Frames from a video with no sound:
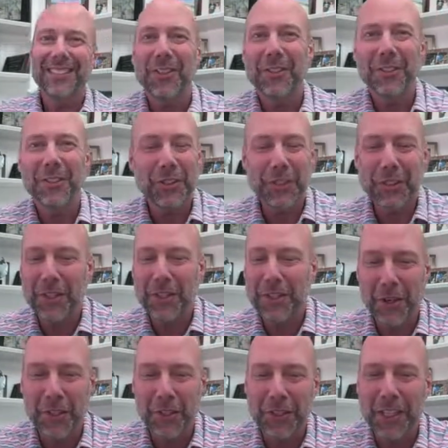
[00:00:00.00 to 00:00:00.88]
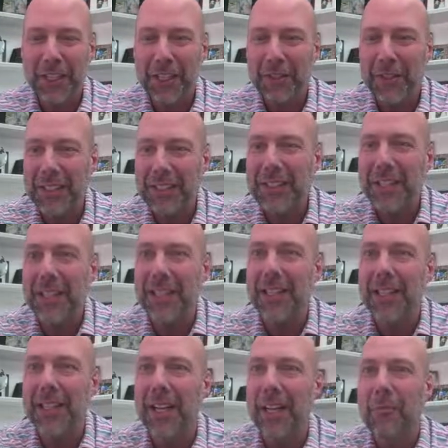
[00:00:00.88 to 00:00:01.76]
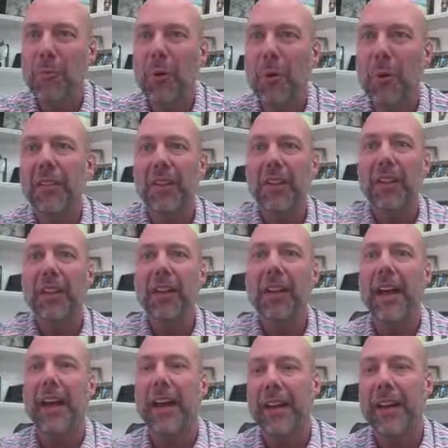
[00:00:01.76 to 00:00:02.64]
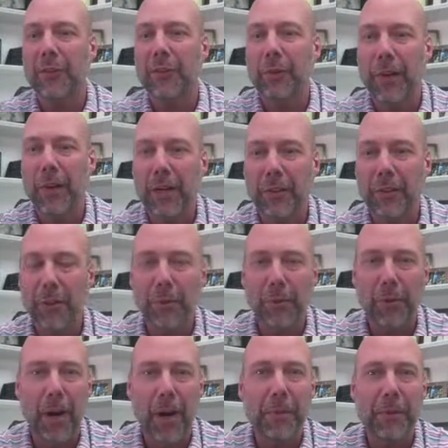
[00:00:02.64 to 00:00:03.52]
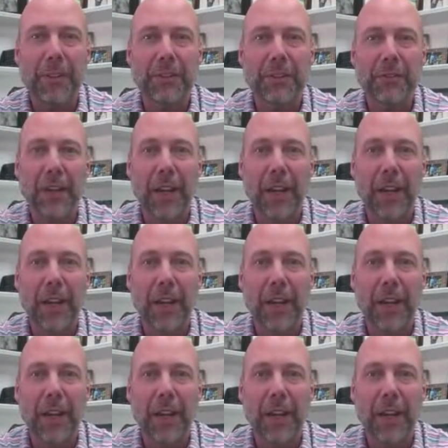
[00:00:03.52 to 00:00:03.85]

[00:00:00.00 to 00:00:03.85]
So you just go to TurnkeyInvest.com, where we have a lot of great little properties